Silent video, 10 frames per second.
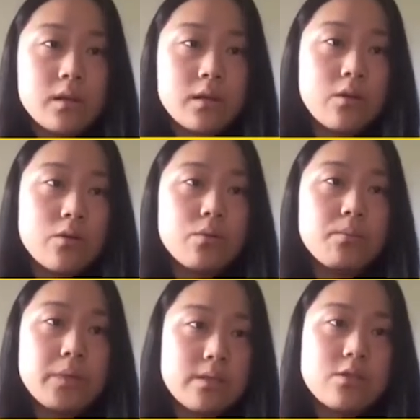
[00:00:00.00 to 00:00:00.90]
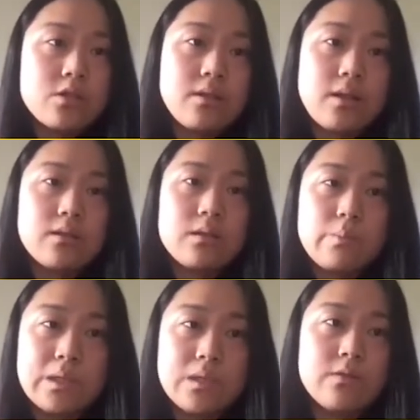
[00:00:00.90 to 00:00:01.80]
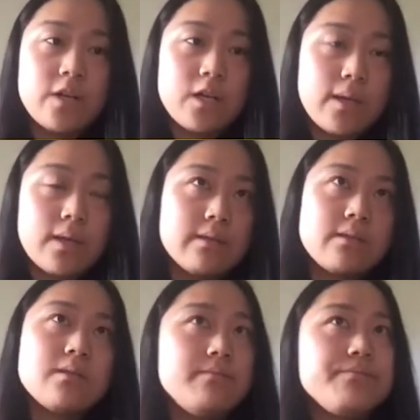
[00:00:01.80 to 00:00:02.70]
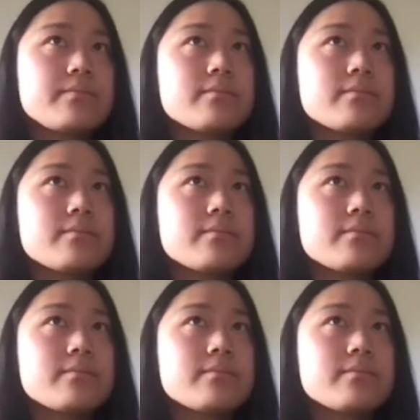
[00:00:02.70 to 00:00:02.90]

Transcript: a goal position that's specified by us.